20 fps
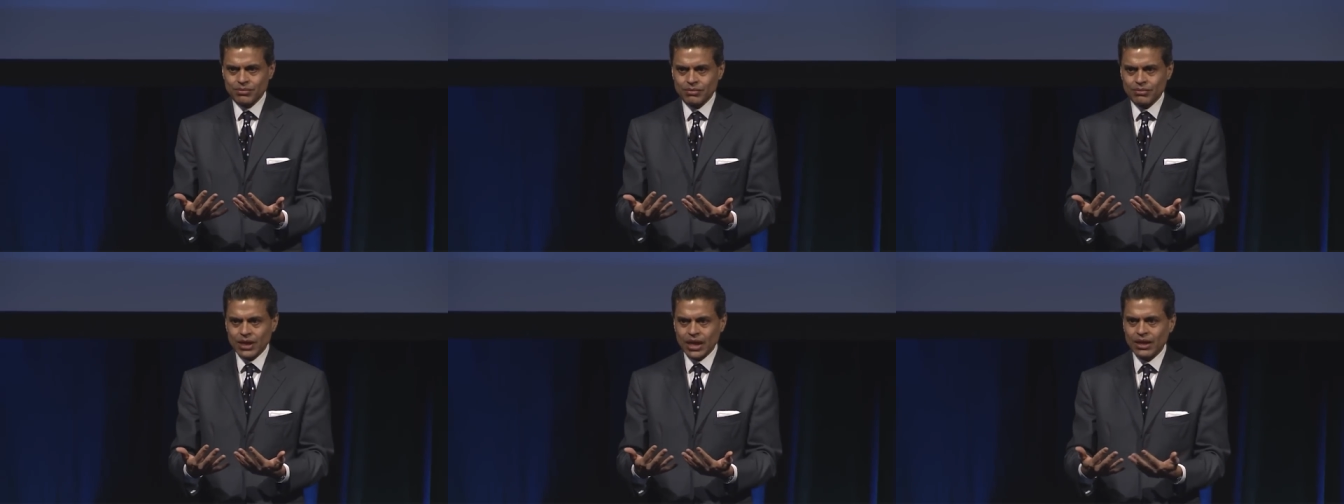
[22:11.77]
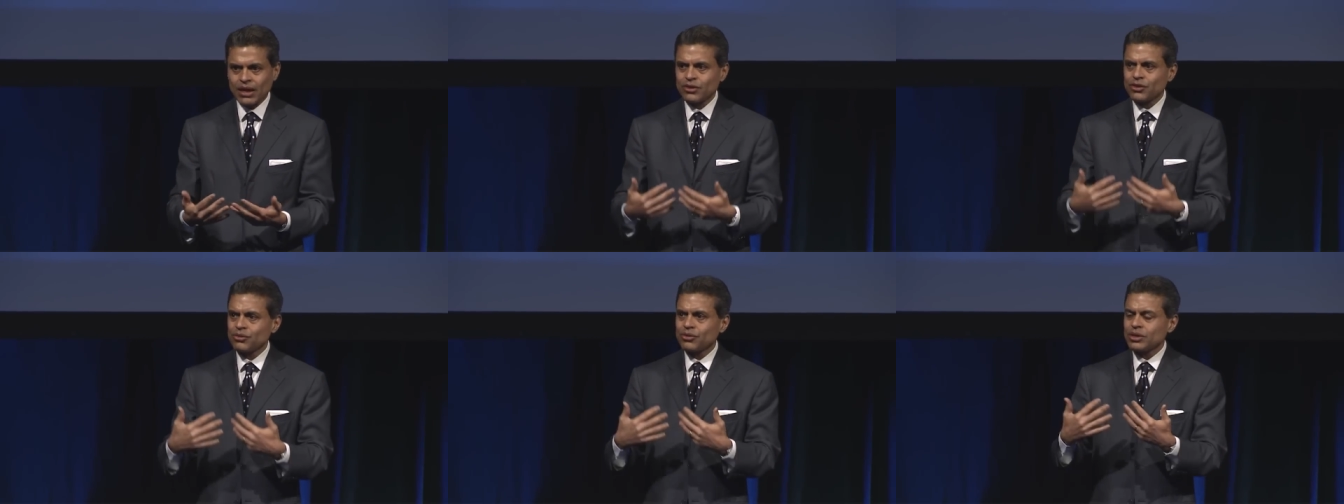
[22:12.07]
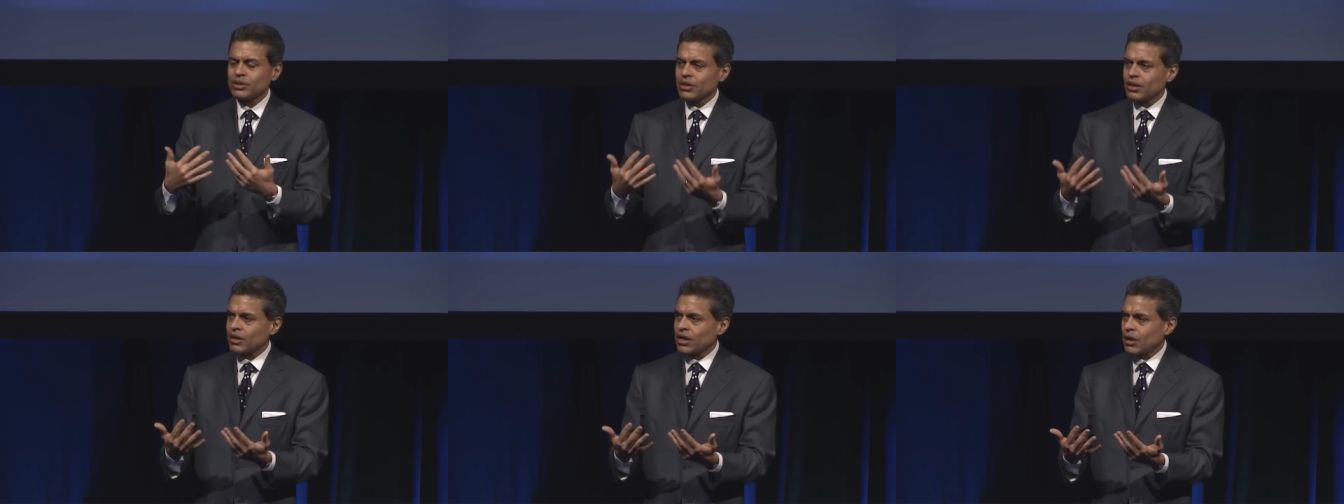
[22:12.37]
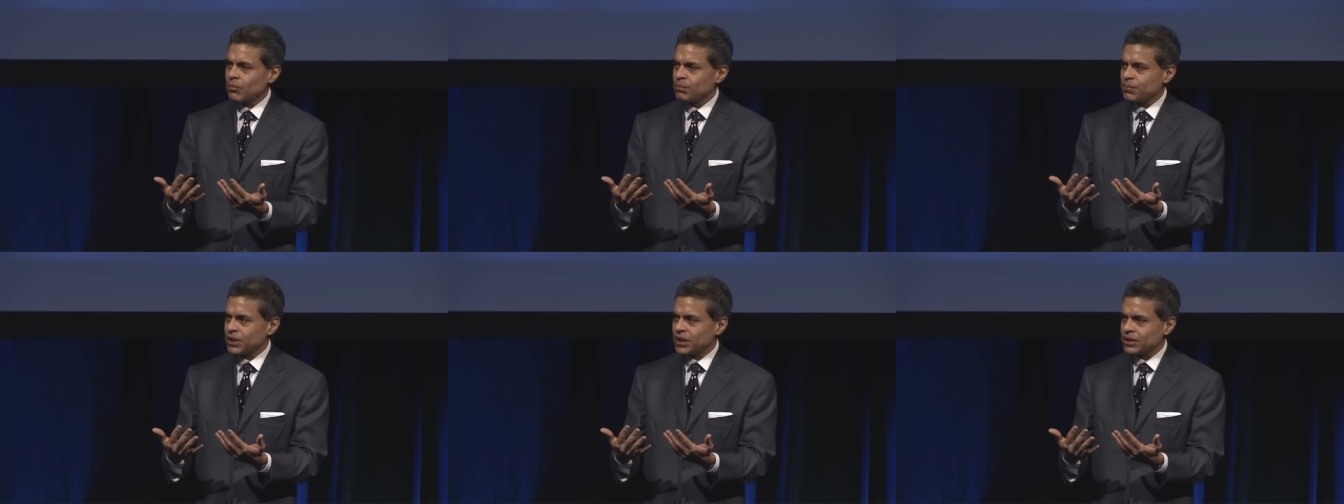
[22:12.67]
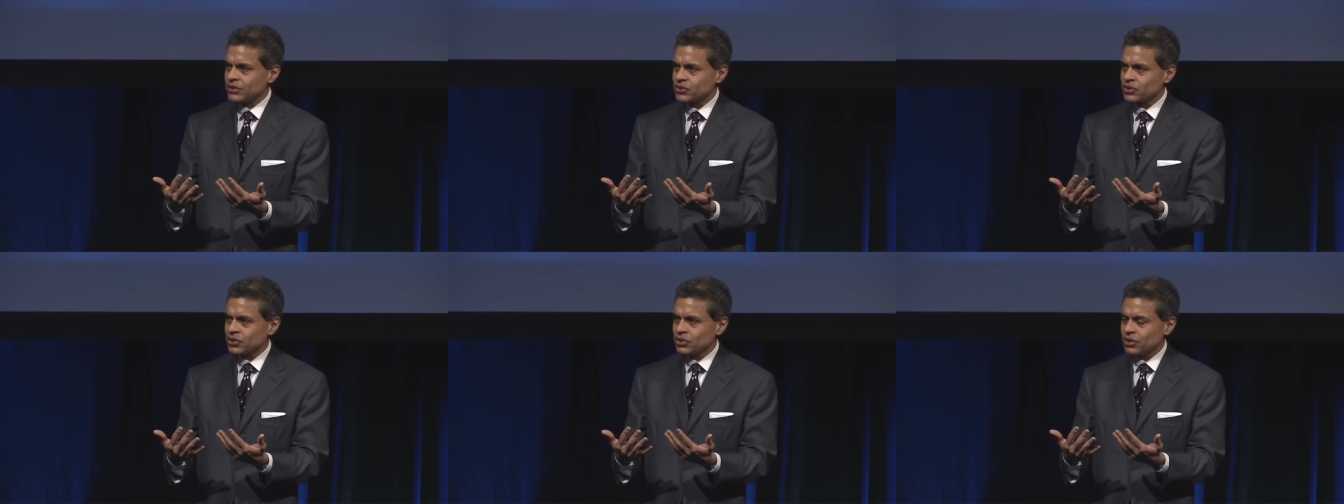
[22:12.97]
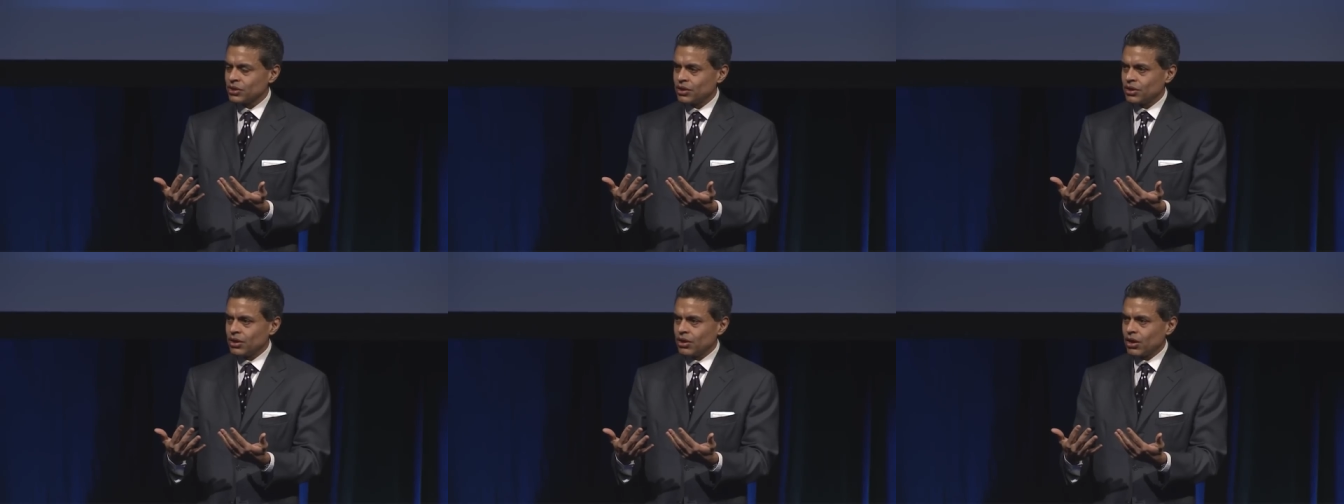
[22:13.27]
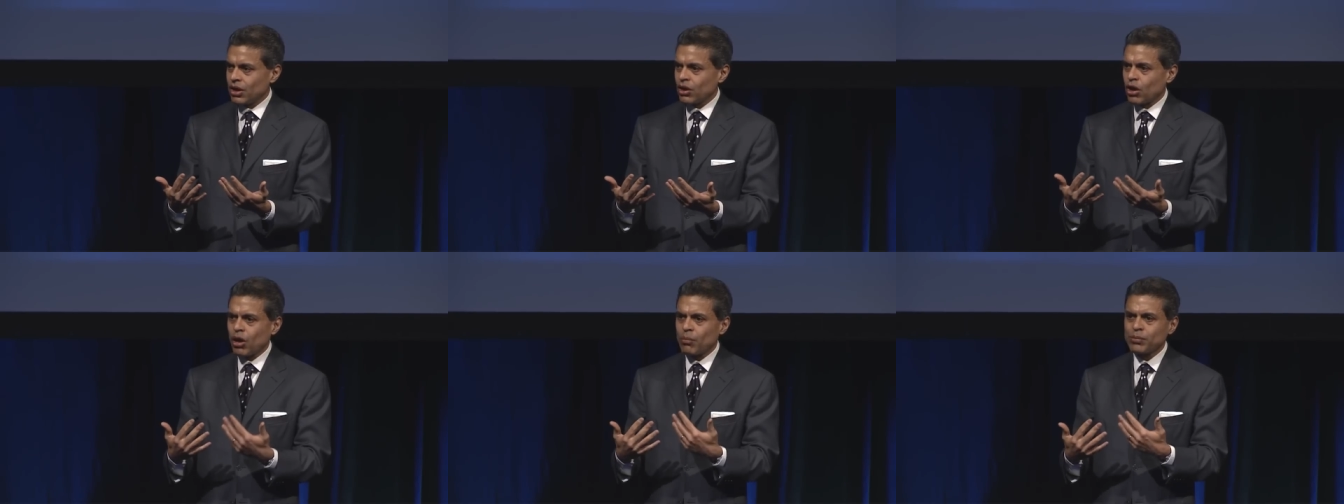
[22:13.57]
and other companies
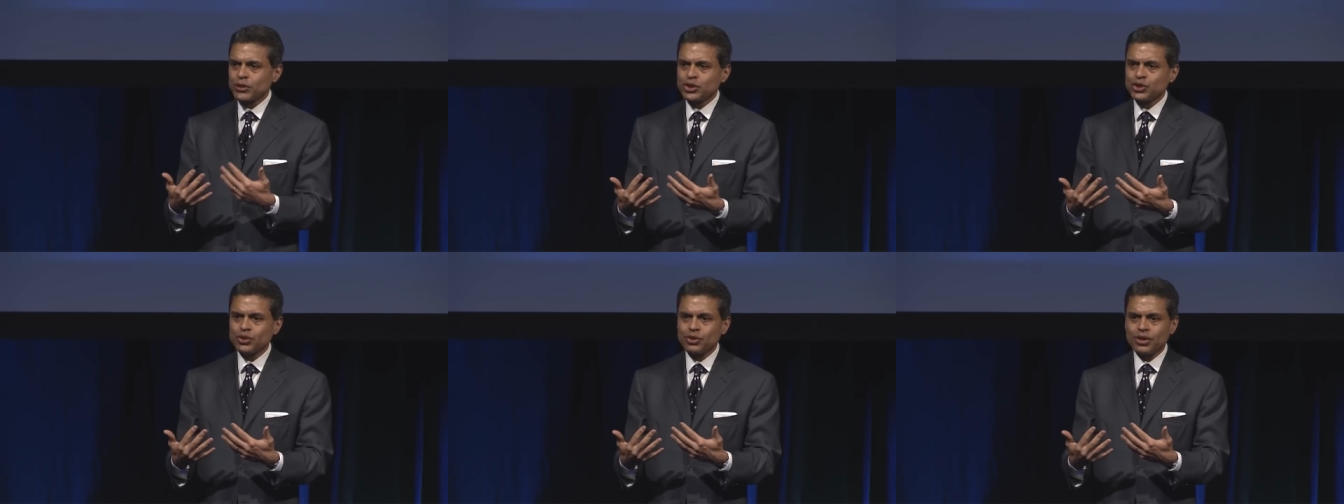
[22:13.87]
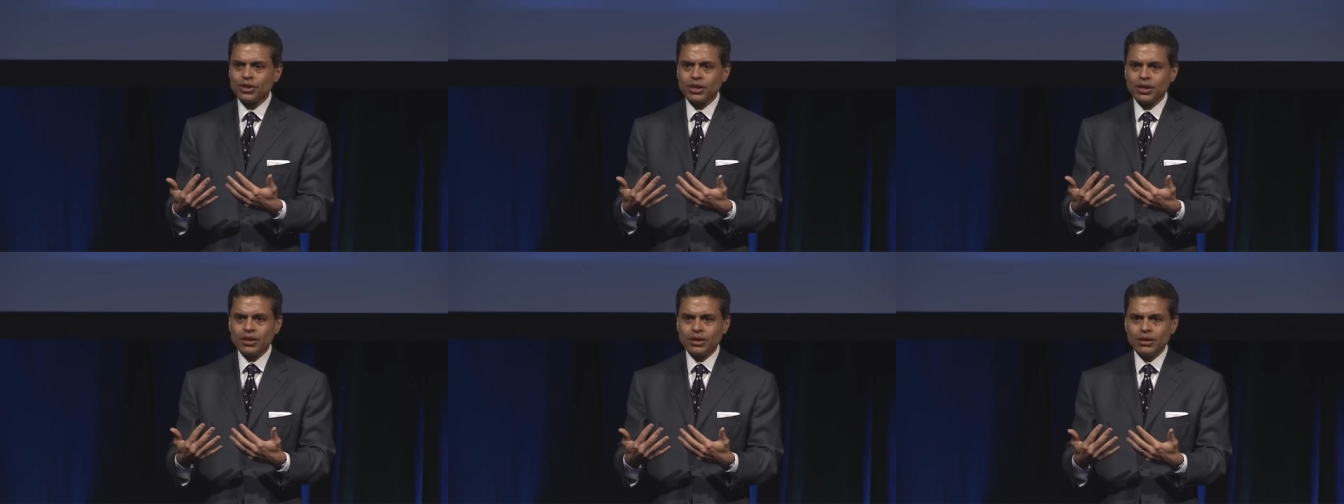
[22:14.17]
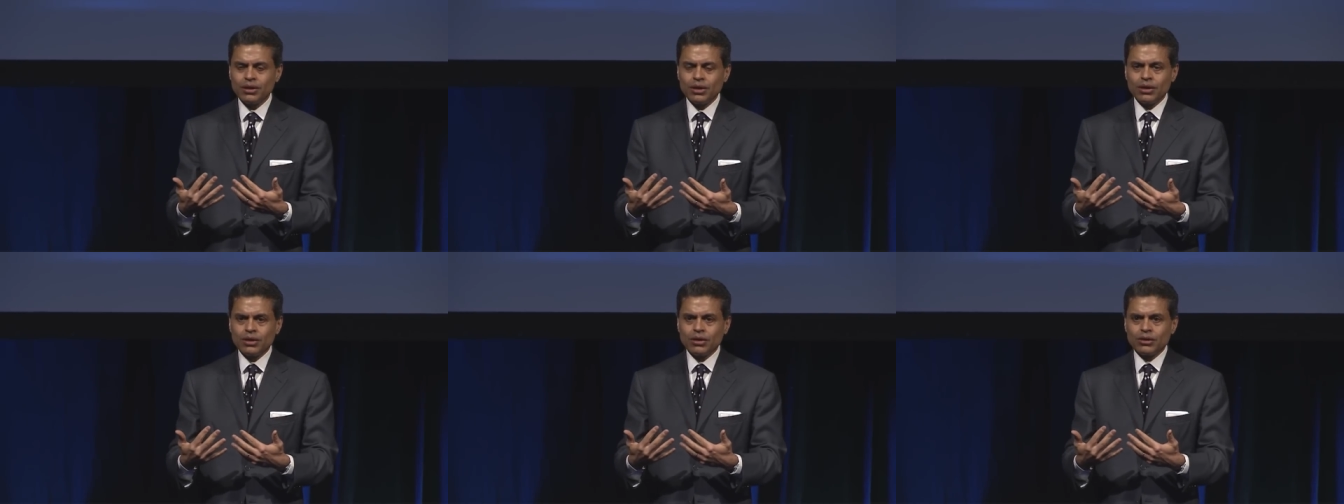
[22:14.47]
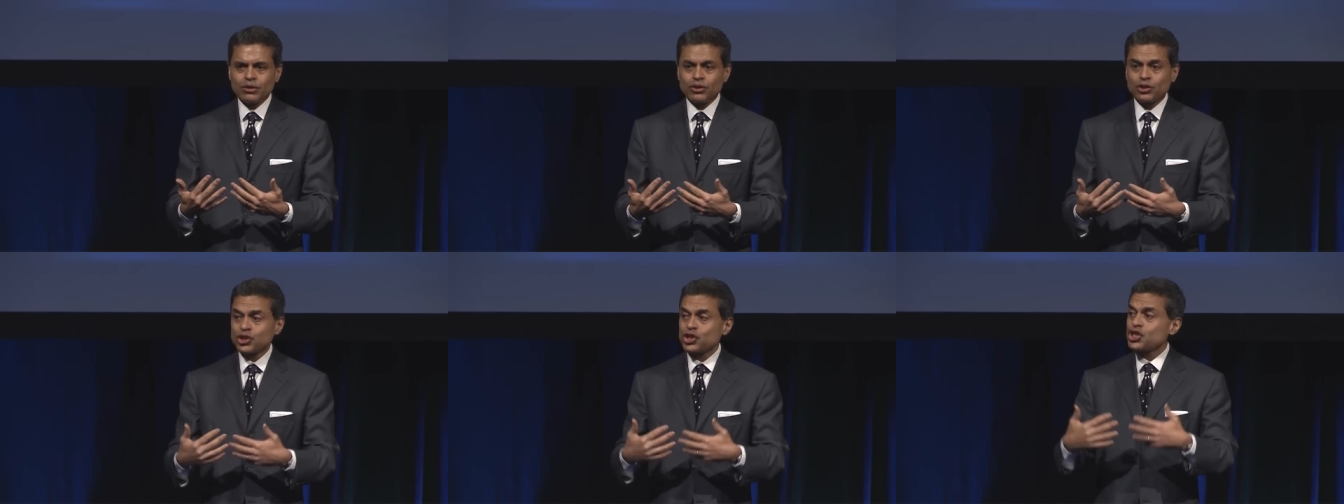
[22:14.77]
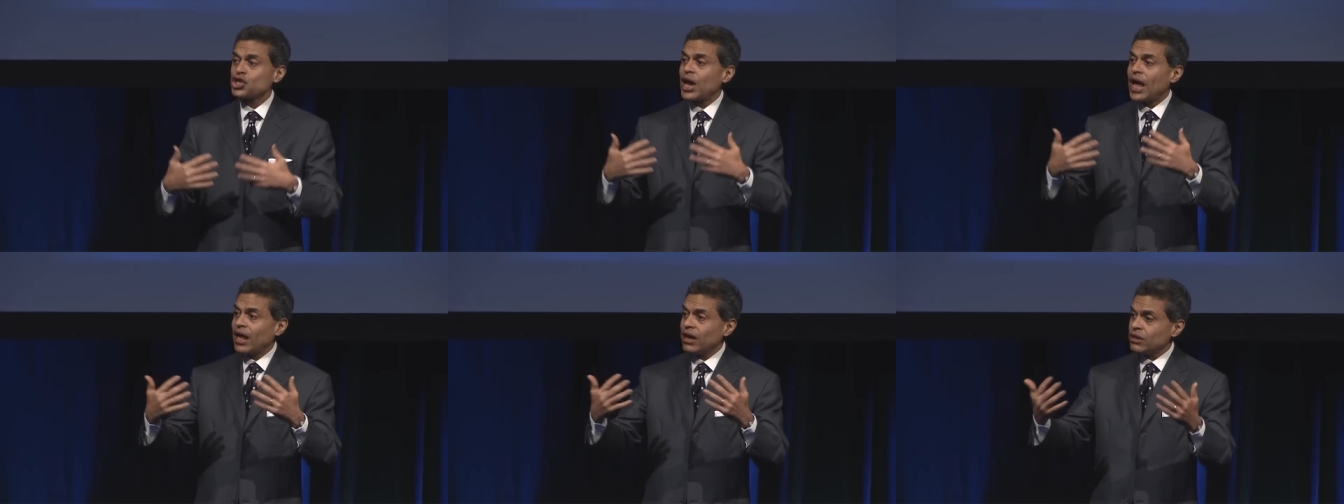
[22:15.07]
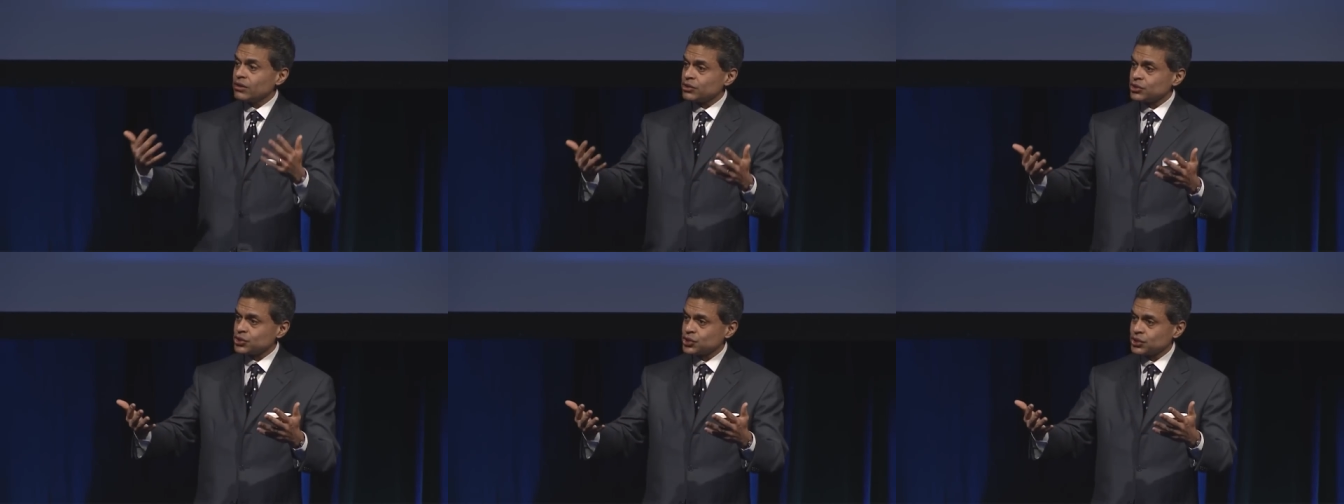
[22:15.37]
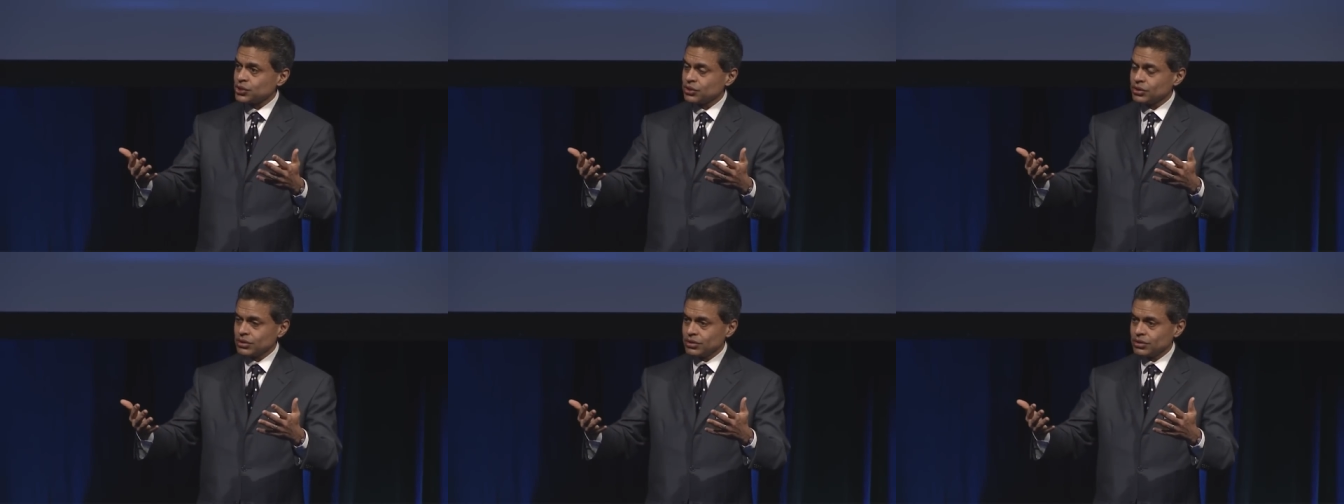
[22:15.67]
an opportunity to challenge